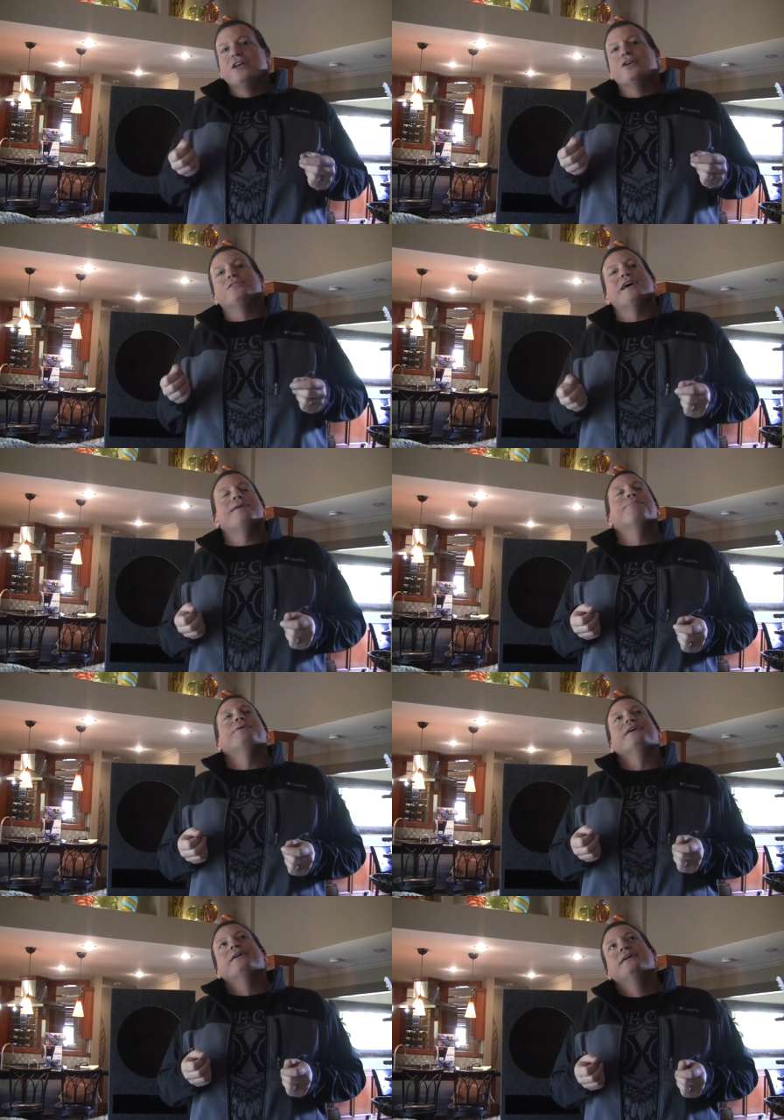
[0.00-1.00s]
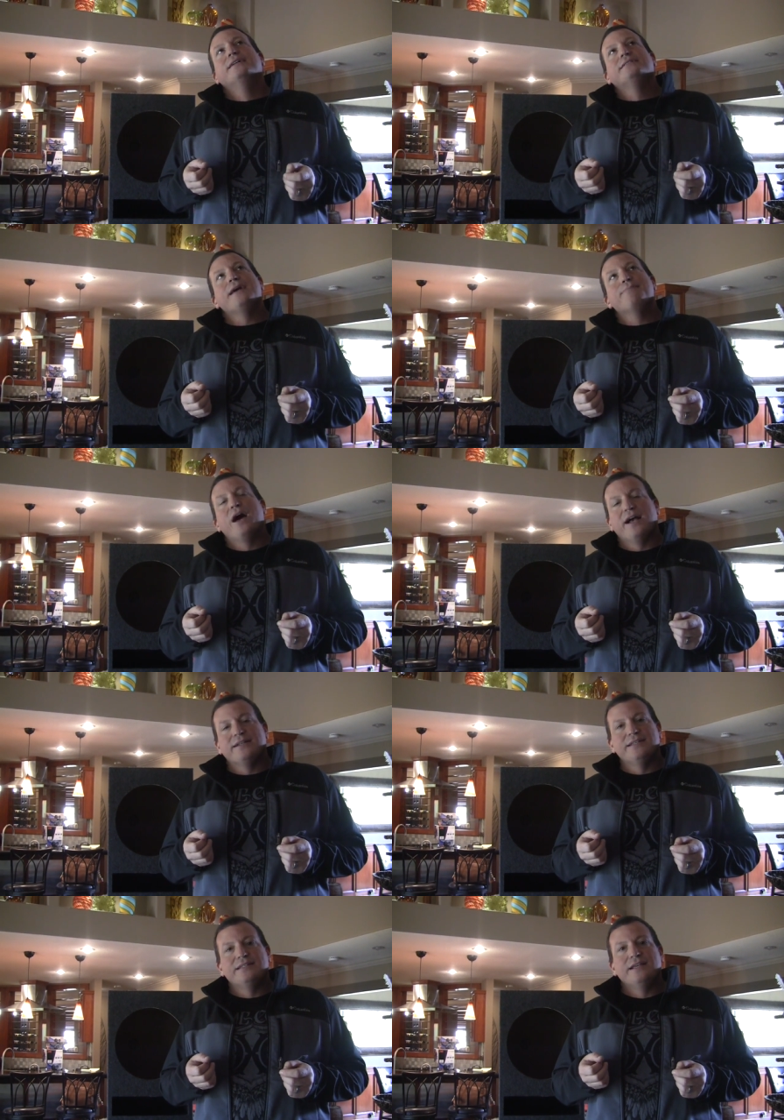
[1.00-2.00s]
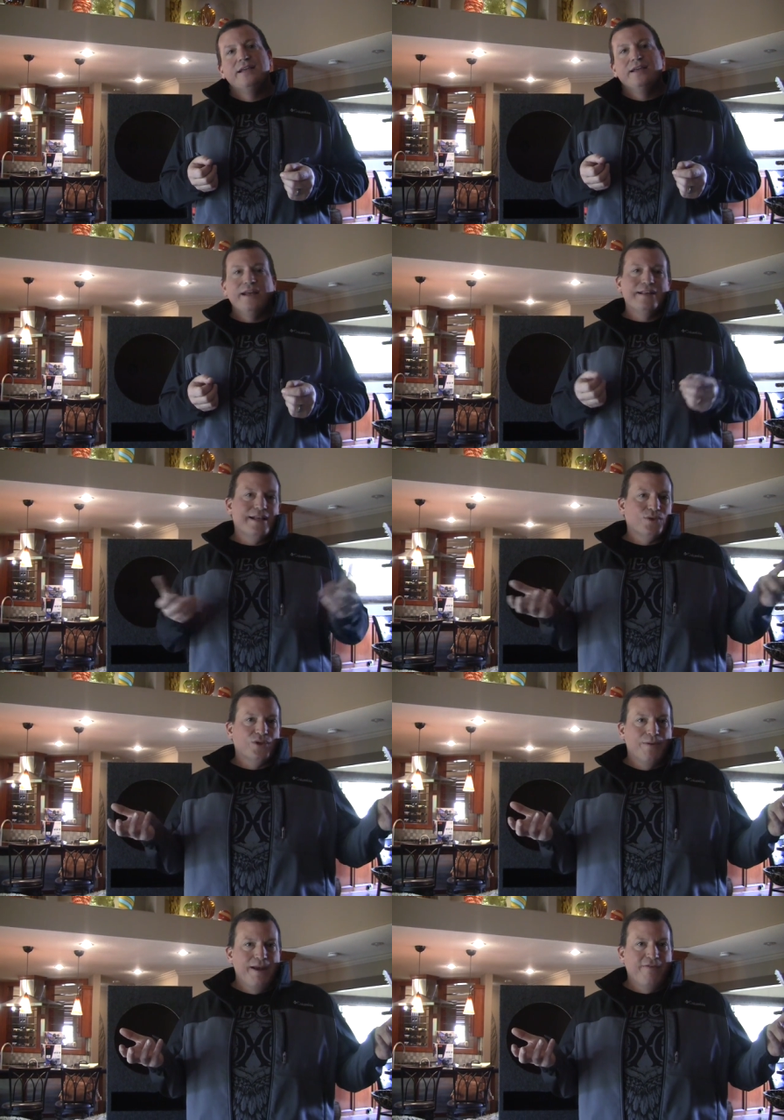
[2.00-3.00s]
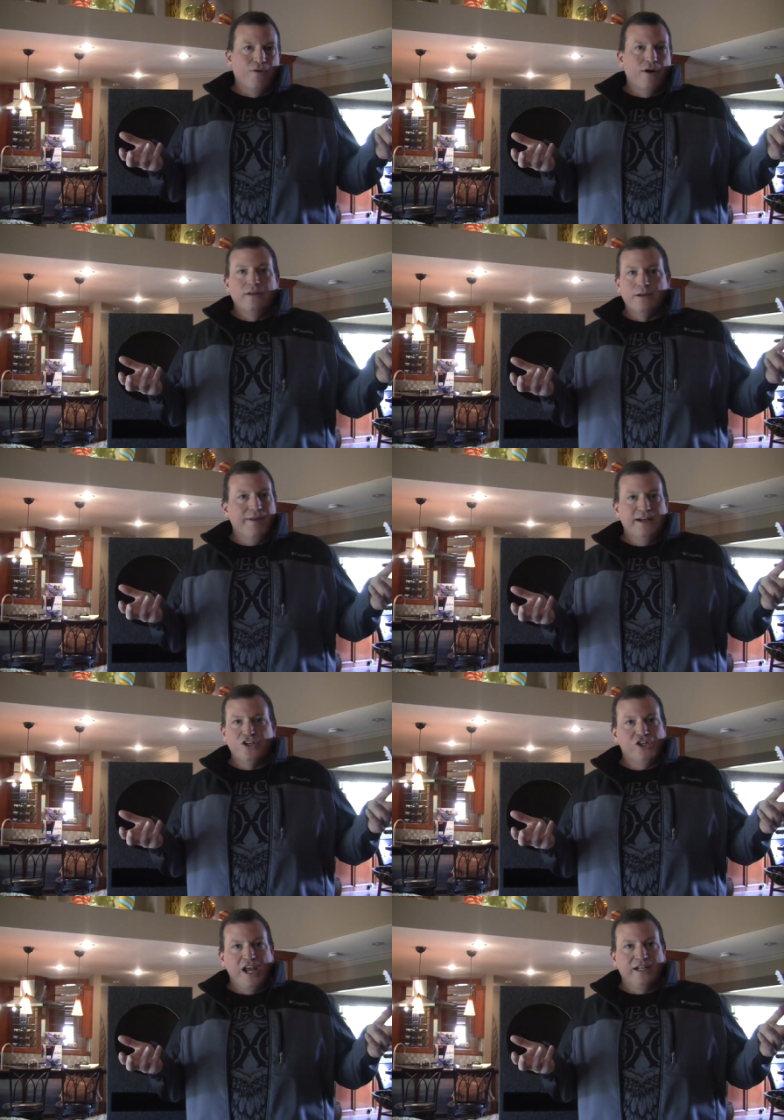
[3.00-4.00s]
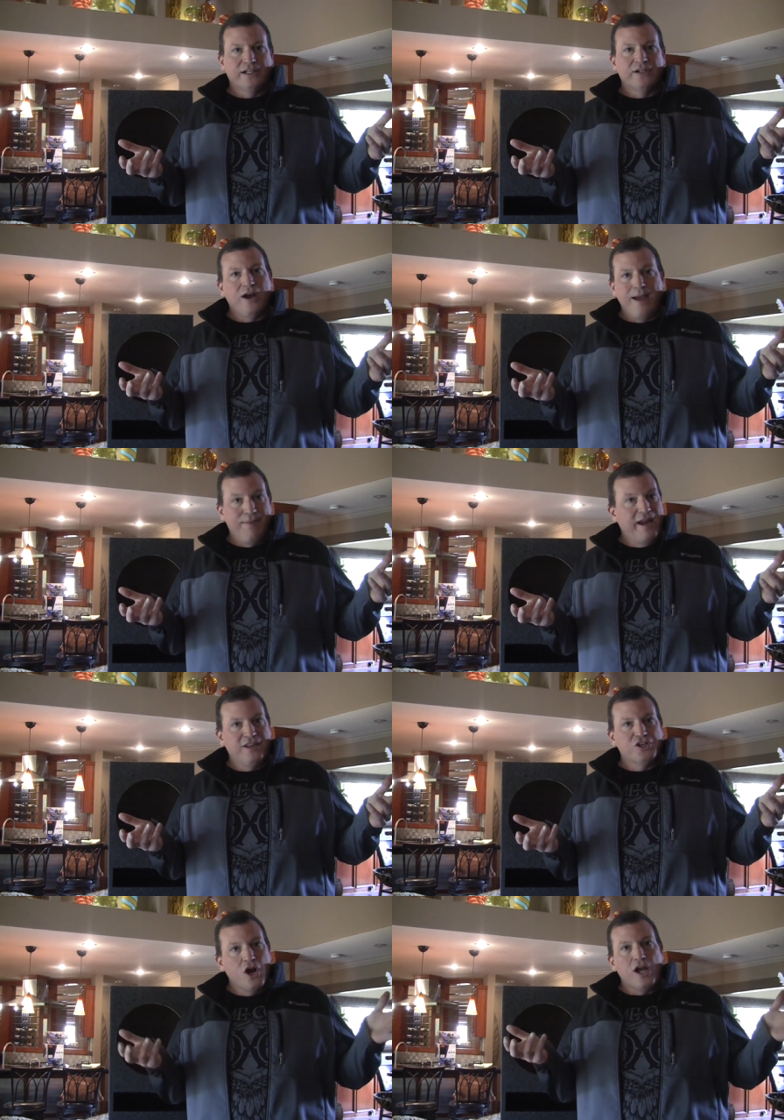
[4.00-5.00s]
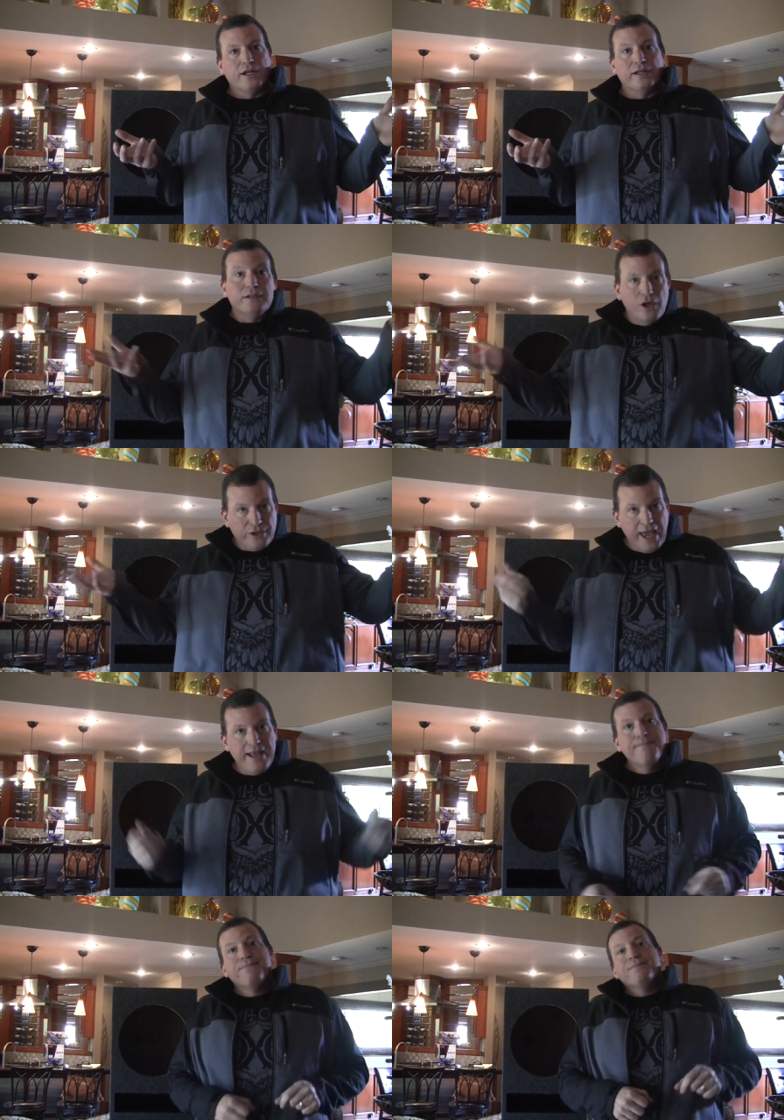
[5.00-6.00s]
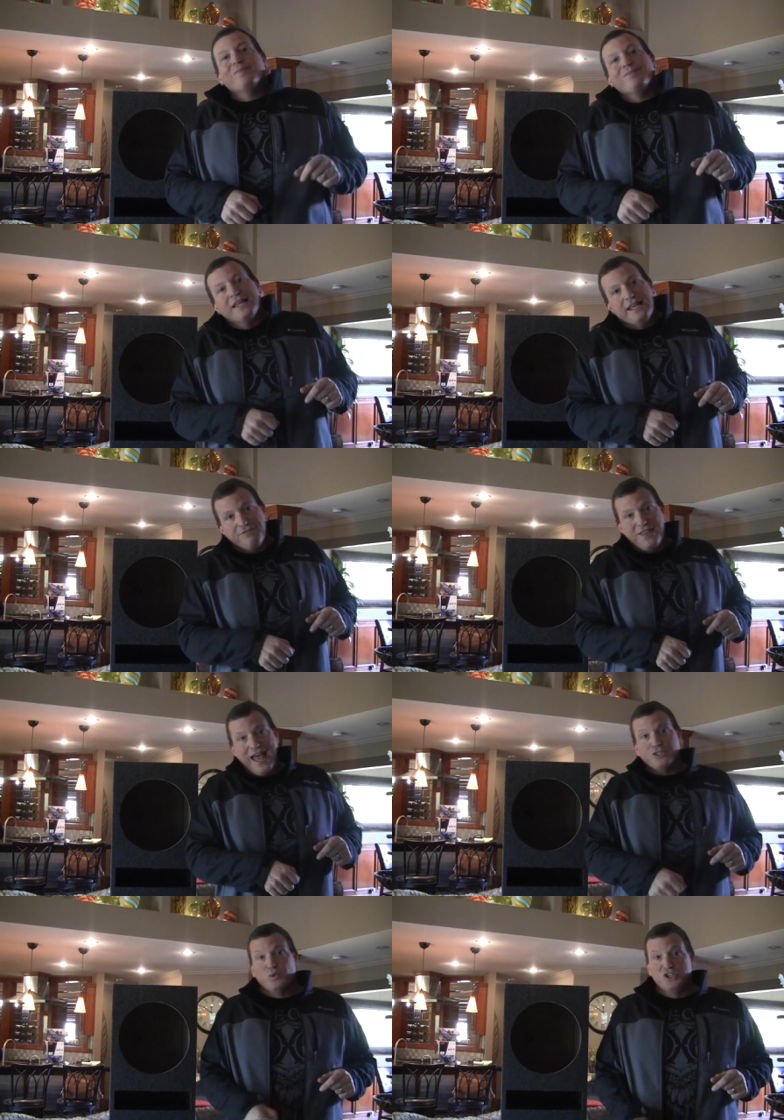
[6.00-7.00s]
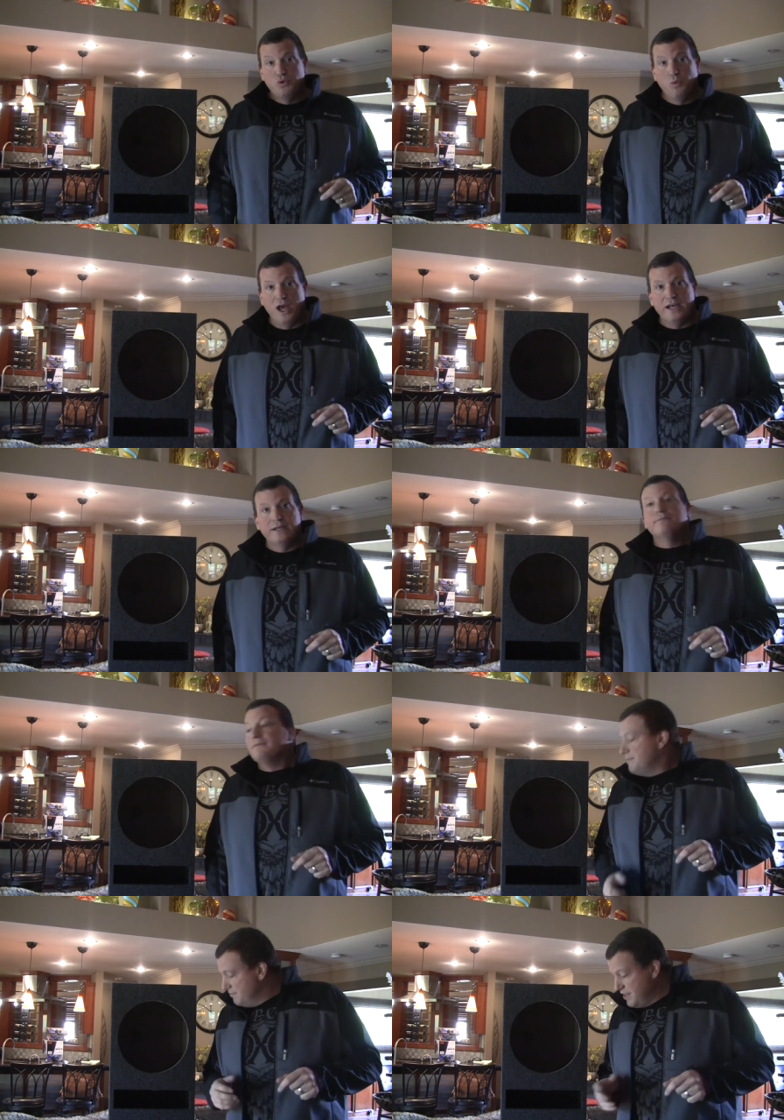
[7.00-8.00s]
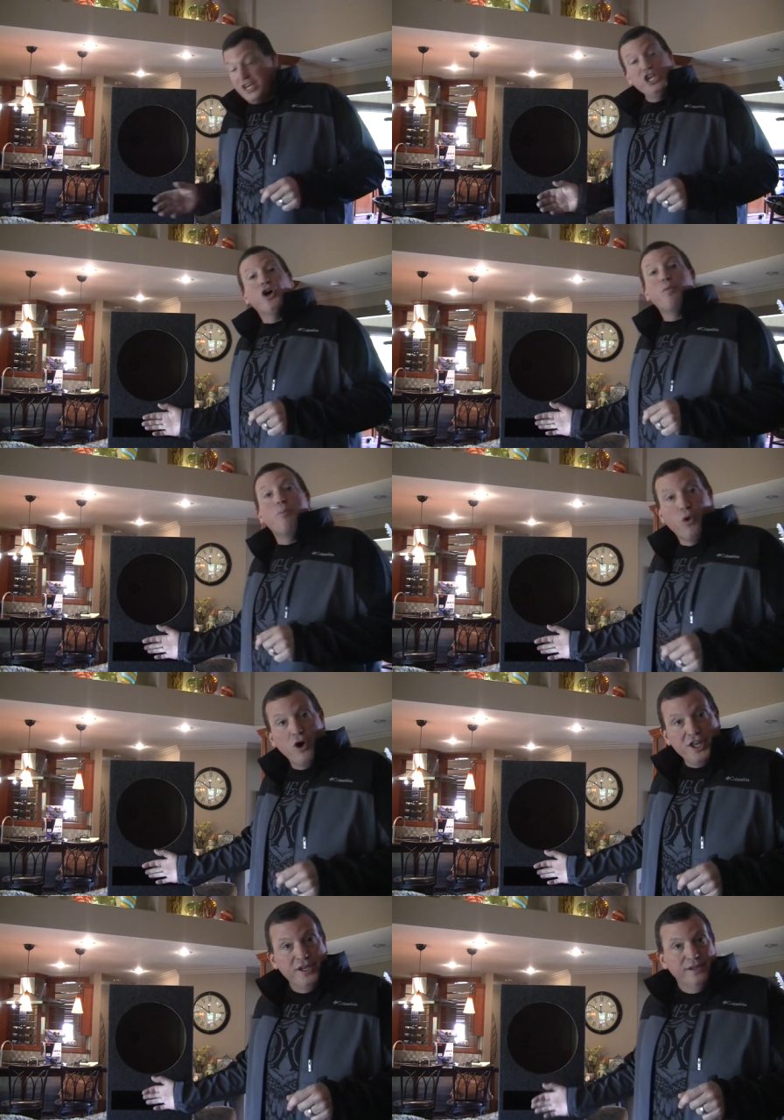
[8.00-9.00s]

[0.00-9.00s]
type boxes, and that's what they're made for. They're made to shake the crap out of the trunk, okay? If that's what you want, then you go ported.